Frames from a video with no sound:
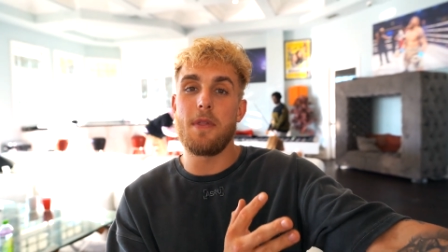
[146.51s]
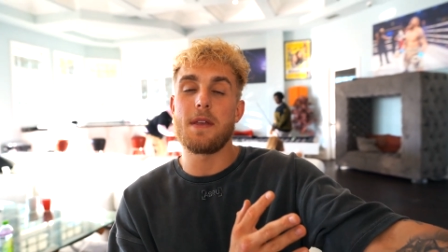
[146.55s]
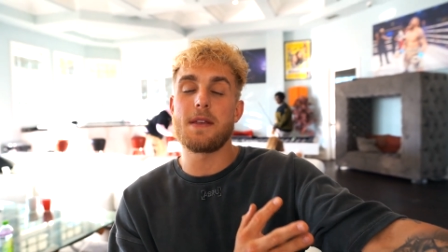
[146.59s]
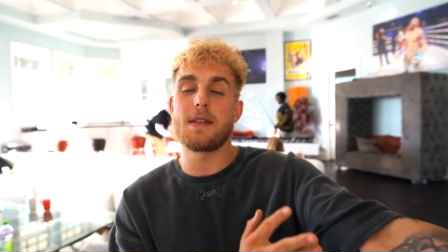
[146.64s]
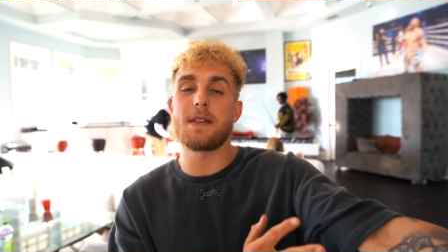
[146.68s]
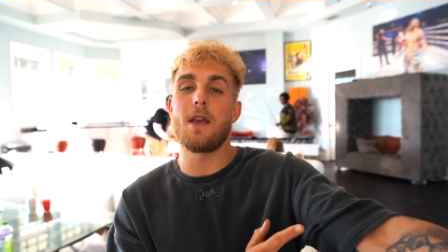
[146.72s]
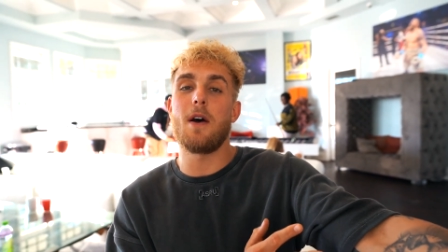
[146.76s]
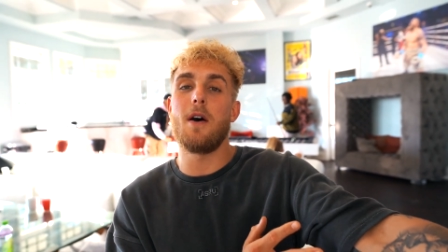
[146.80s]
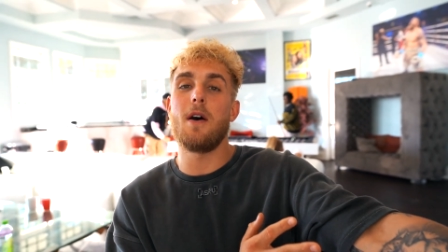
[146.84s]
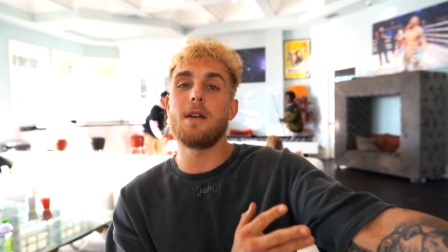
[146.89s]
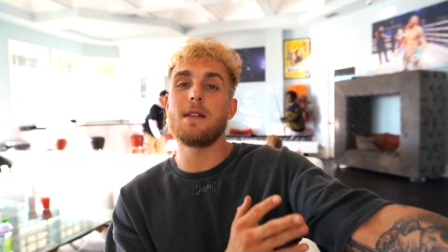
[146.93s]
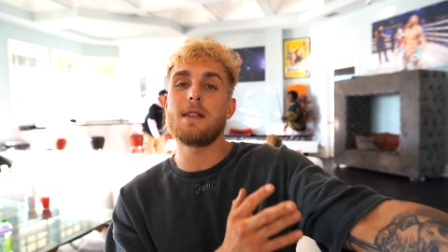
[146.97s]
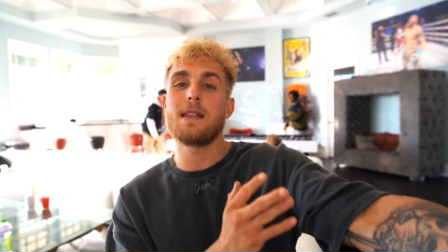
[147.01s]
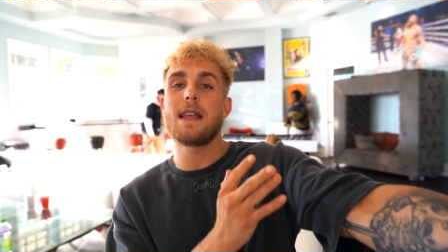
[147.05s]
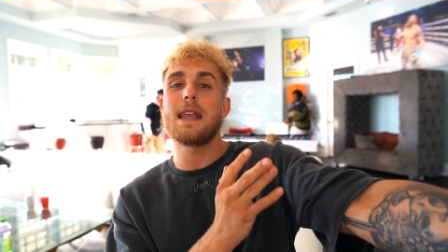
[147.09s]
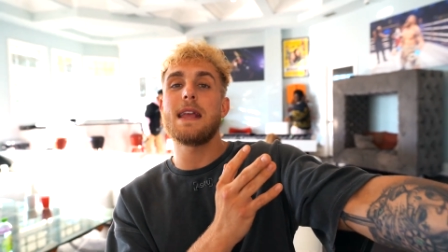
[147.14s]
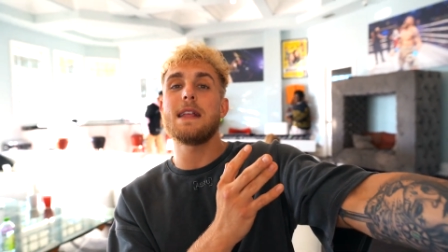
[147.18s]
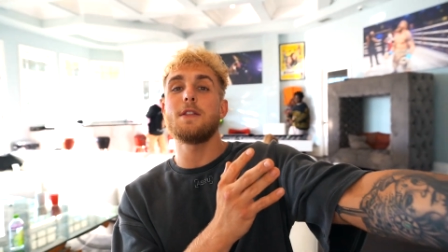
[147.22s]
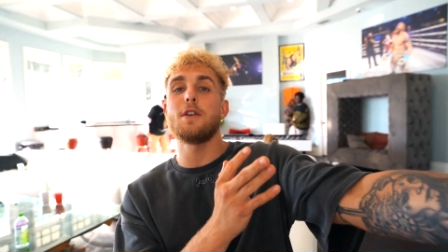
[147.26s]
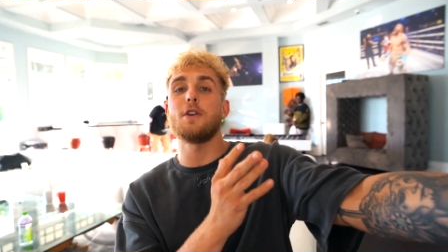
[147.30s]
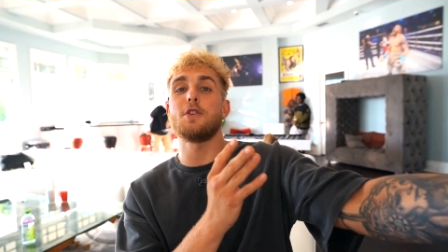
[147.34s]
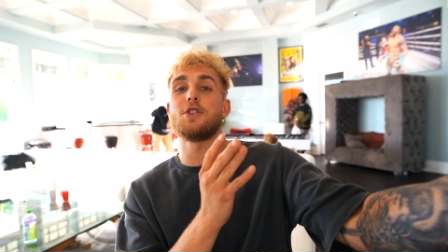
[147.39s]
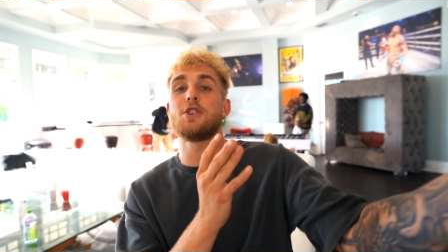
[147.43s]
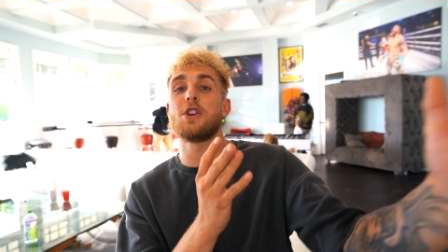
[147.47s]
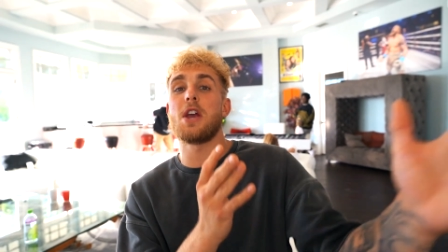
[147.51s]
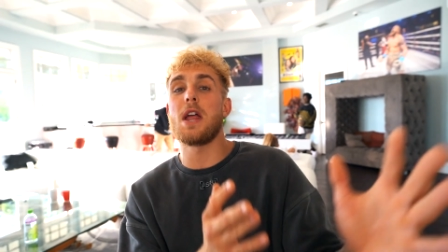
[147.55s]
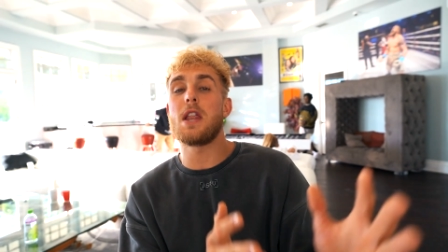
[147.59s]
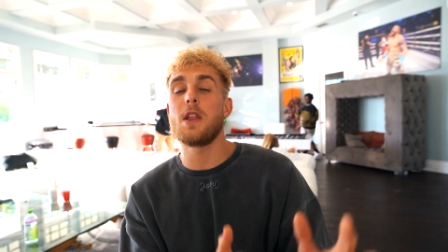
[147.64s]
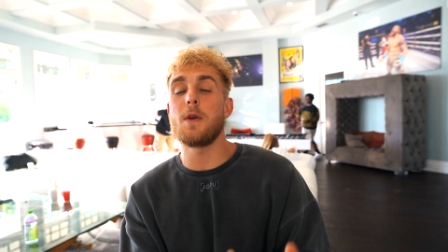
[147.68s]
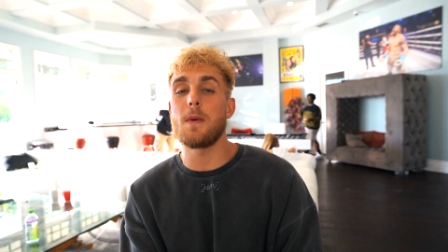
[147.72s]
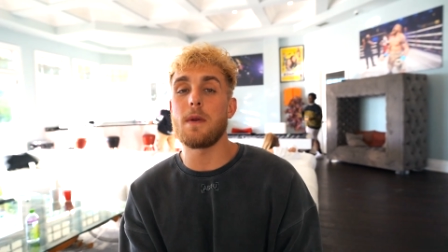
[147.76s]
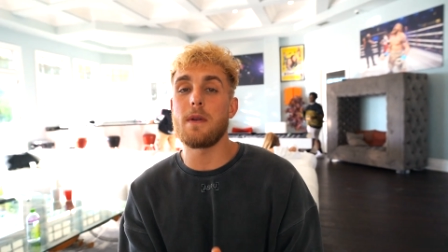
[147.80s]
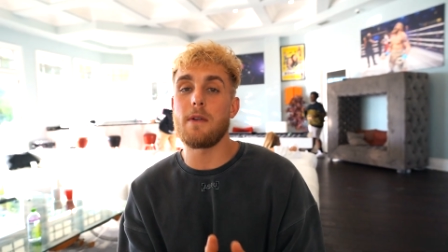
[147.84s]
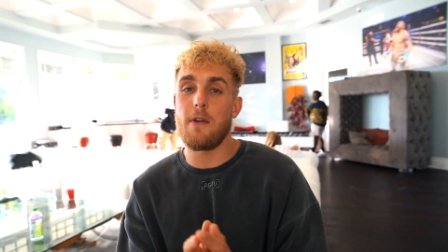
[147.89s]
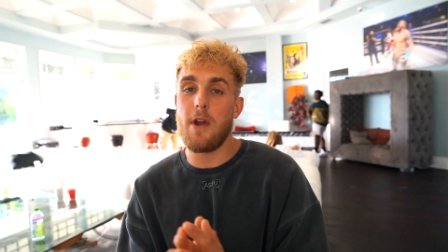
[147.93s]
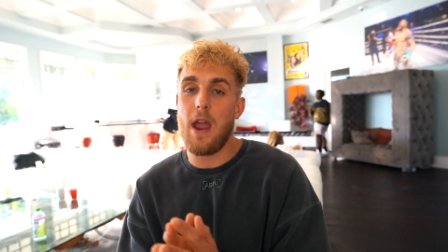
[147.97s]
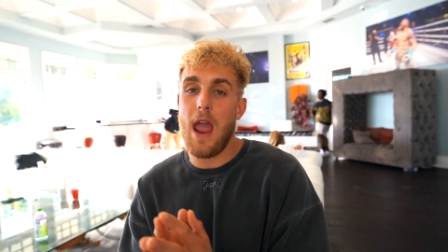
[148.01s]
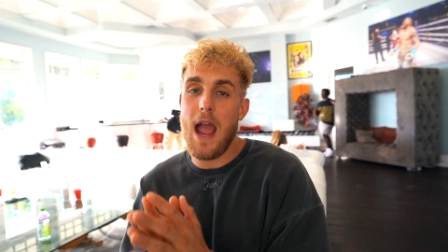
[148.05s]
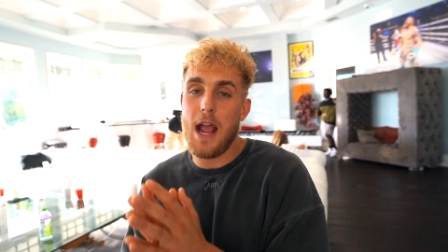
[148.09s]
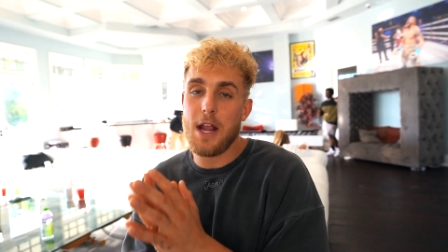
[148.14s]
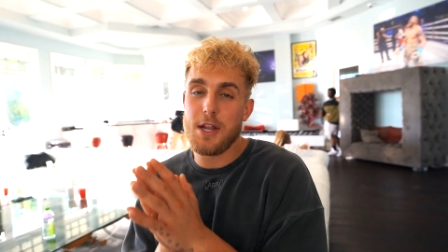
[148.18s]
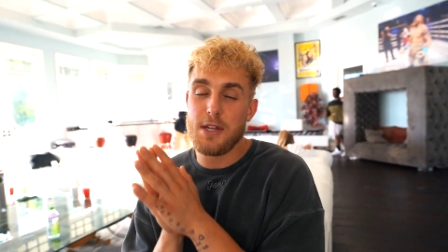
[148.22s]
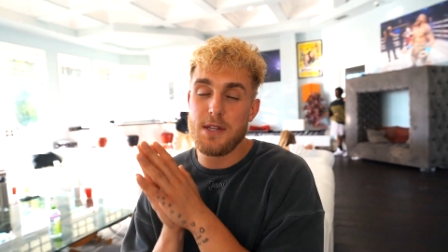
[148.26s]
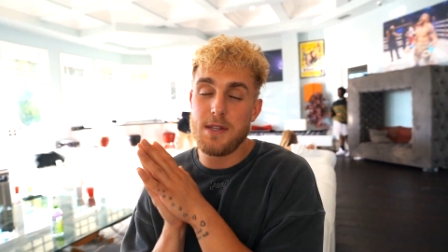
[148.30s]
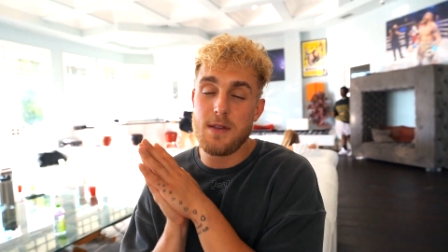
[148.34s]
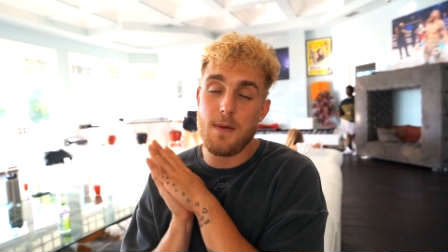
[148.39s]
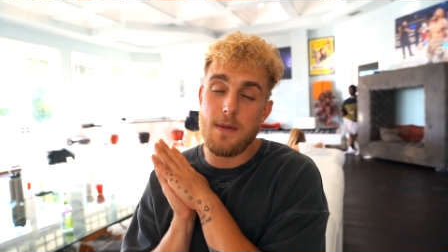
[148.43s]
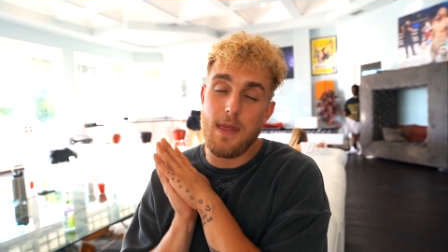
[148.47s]
the song to get their genuine
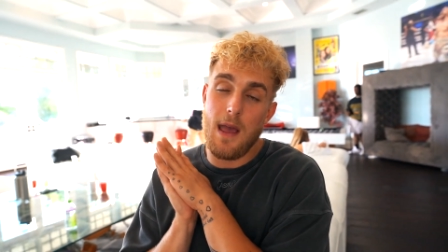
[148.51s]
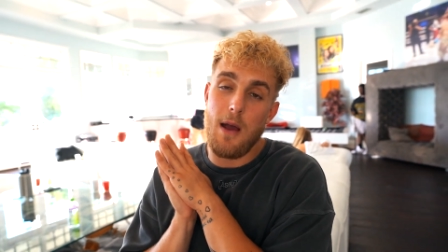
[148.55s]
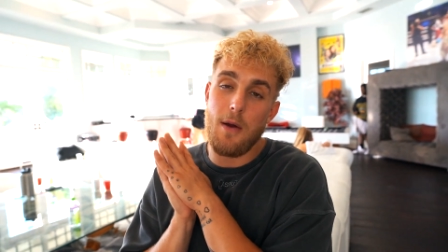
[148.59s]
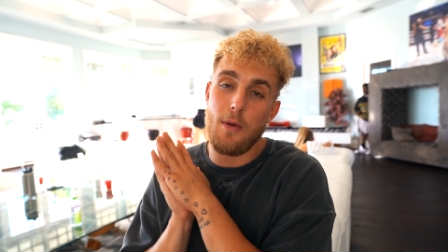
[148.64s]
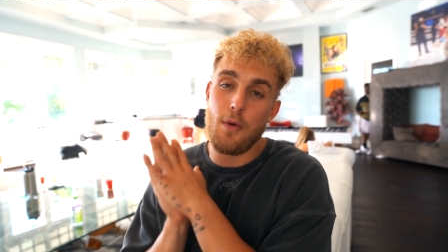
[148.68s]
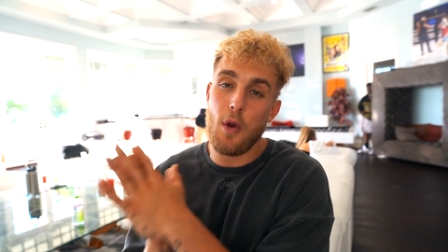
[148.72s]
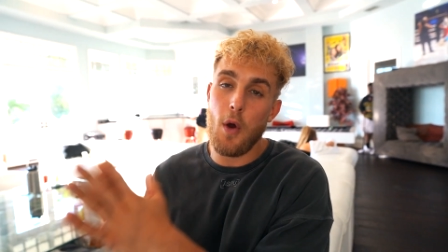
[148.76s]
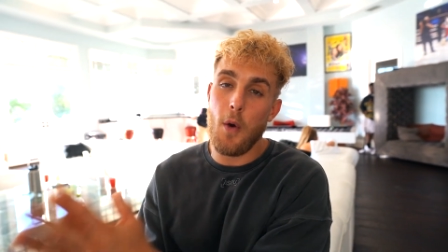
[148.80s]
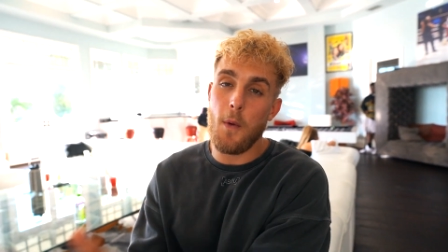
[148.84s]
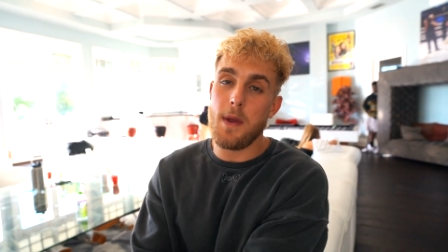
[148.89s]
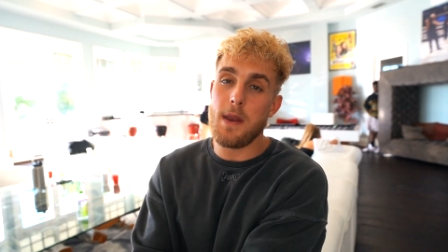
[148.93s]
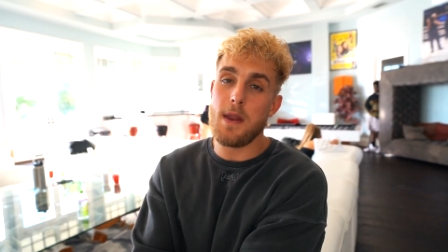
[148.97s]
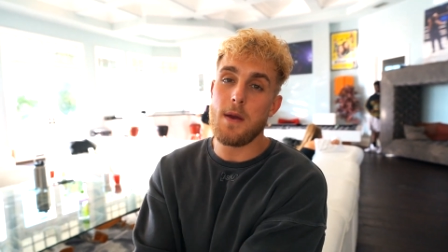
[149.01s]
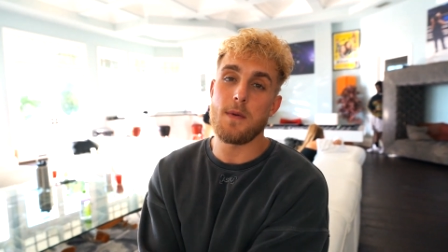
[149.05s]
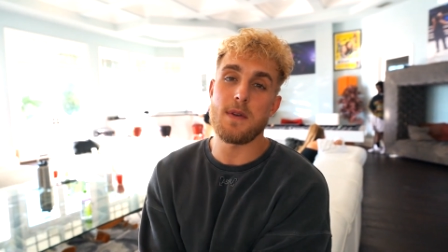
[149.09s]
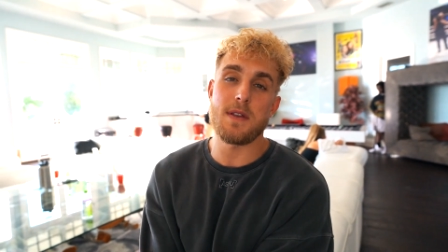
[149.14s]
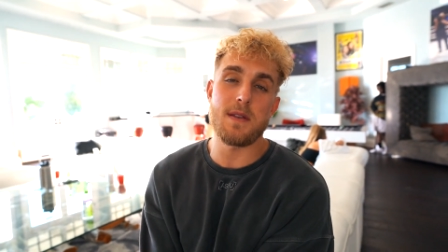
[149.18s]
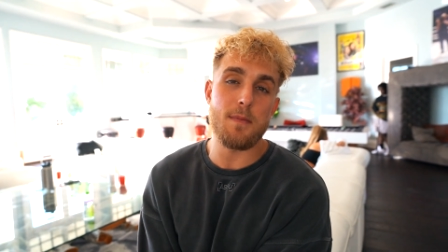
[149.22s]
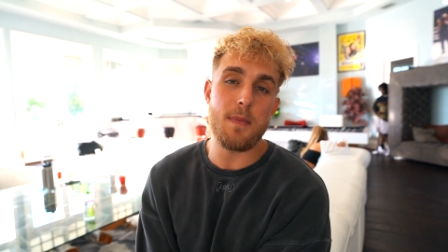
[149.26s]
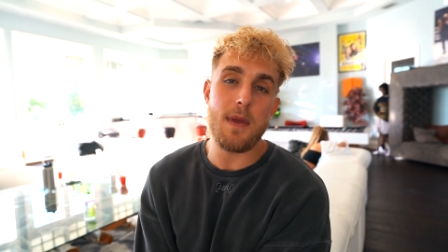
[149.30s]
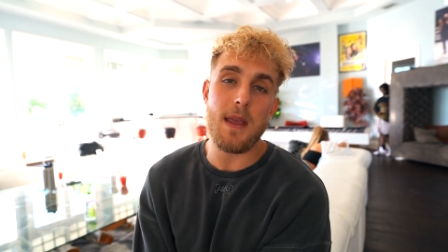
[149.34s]
reactions without knowing it was